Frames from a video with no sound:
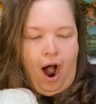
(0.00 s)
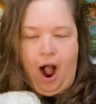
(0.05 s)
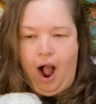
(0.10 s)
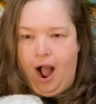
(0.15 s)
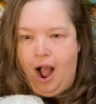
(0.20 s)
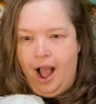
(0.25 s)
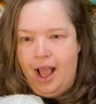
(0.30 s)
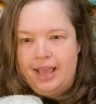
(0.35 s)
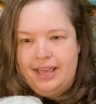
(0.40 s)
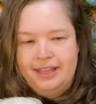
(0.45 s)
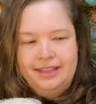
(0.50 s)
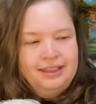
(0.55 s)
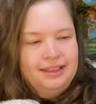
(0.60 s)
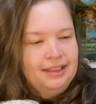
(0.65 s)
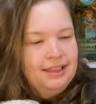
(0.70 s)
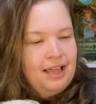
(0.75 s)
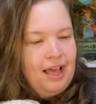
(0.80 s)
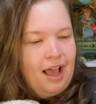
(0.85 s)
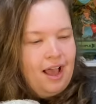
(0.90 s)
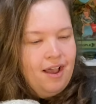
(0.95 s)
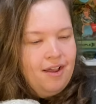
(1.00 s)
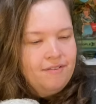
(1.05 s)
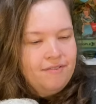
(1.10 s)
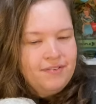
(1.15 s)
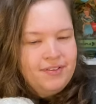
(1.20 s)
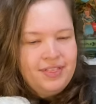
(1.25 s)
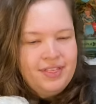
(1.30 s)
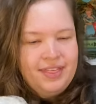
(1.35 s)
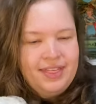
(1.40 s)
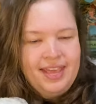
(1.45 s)
I love
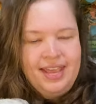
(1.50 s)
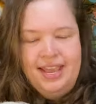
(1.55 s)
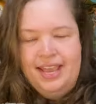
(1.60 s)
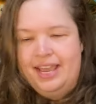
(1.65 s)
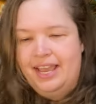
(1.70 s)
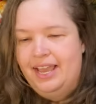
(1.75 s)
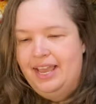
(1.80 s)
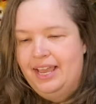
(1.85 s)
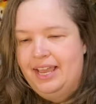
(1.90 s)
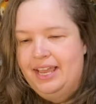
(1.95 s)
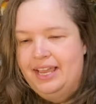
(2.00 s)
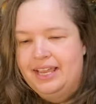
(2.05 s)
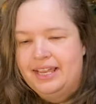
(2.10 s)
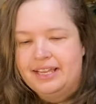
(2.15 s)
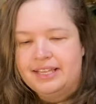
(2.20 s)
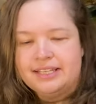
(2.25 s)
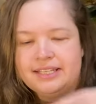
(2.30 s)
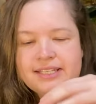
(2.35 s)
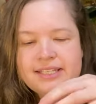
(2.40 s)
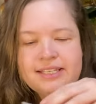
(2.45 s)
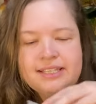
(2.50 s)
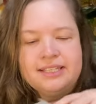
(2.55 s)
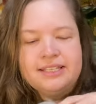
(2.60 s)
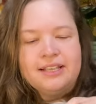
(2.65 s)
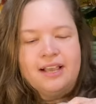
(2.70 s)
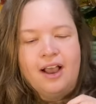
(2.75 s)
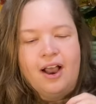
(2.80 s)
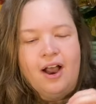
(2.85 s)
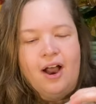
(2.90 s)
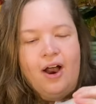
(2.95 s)

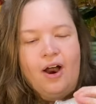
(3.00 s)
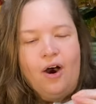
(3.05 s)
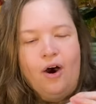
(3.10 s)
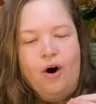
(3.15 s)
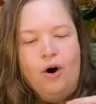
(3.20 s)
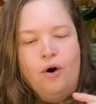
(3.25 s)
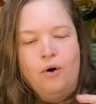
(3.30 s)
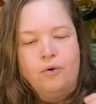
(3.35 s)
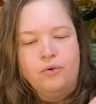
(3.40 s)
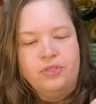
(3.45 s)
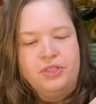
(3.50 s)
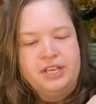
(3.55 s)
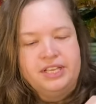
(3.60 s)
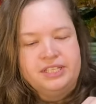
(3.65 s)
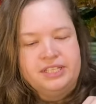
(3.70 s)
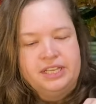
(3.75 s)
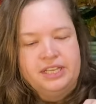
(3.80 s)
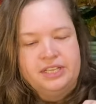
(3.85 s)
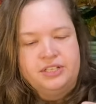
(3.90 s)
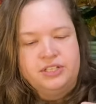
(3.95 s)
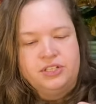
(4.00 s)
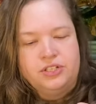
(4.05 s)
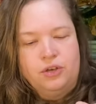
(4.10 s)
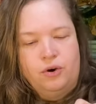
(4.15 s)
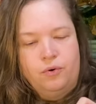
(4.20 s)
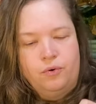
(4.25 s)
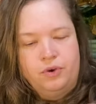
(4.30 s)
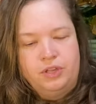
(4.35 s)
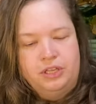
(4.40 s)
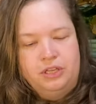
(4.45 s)
this. Oh, this is
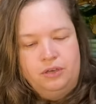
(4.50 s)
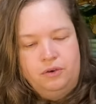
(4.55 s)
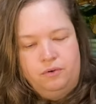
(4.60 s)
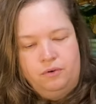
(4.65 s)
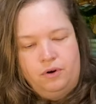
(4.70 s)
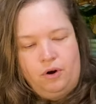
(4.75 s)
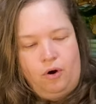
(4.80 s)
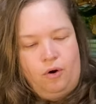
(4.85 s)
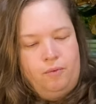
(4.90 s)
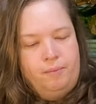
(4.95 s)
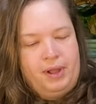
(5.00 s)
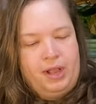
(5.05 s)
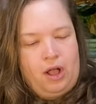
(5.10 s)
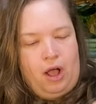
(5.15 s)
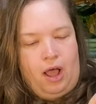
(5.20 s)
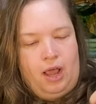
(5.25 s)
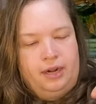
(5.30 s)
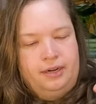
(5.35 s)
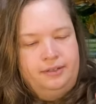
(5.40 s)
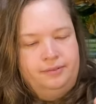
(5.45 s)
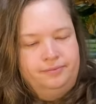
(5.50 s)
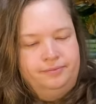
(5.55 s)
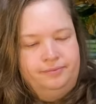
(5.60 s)
so cute. Oh my God.